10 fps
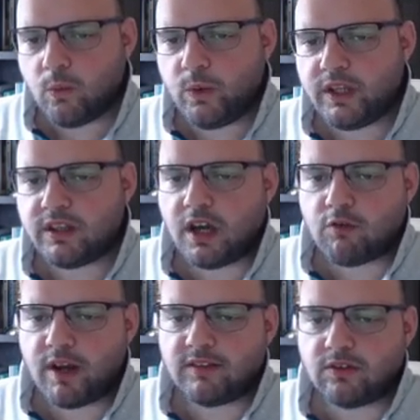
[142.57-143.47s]
With a
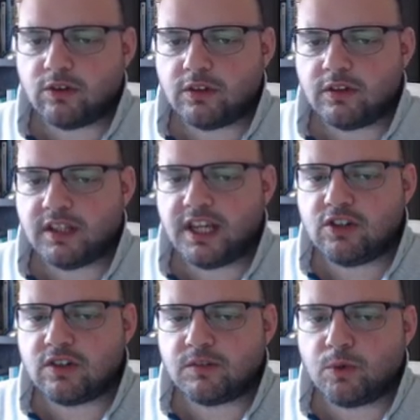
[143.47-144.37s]
rental, the
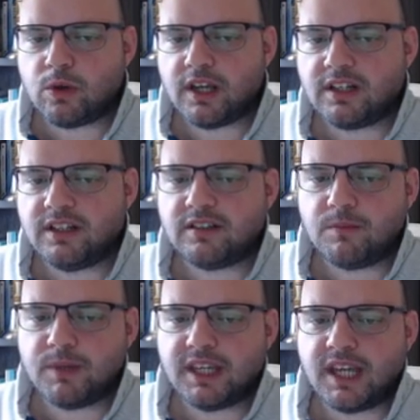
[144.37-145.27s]
agent is more likely to
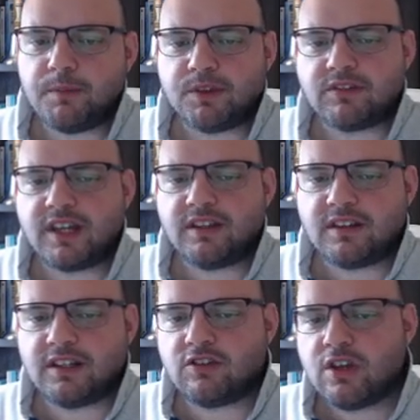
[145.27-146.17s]
make a
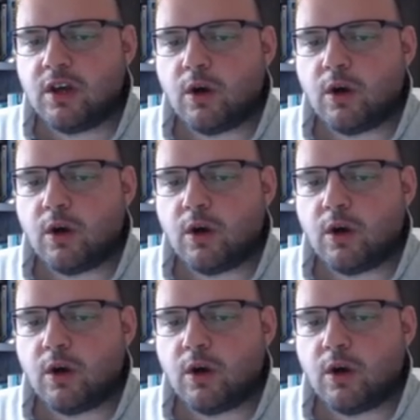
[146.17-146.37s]
percentage